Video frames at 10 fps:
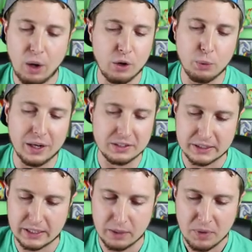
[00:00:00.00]
I don't know what else
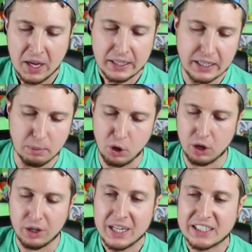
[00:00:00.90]
to say. Give
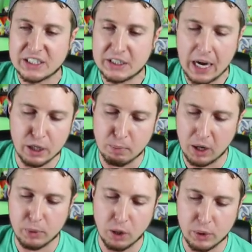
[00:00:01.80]
all,
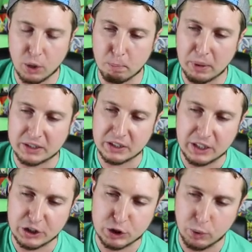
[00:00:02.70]
Scatterbug, we don't want no bugs in
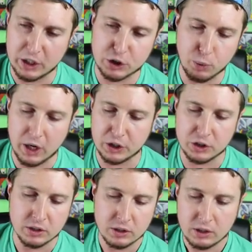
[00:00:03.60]
here, squash, squash.